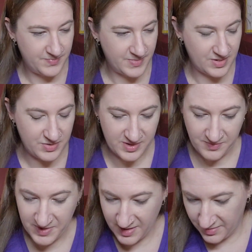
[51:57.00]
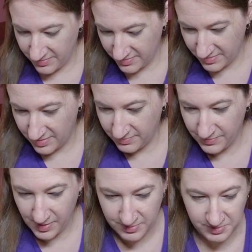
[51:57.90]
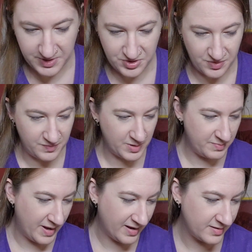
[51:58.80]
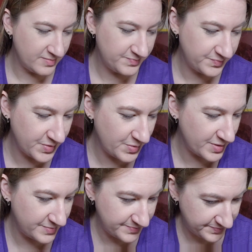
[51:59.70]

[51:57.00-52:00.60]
I took something out and probably should have put it back. Oh well.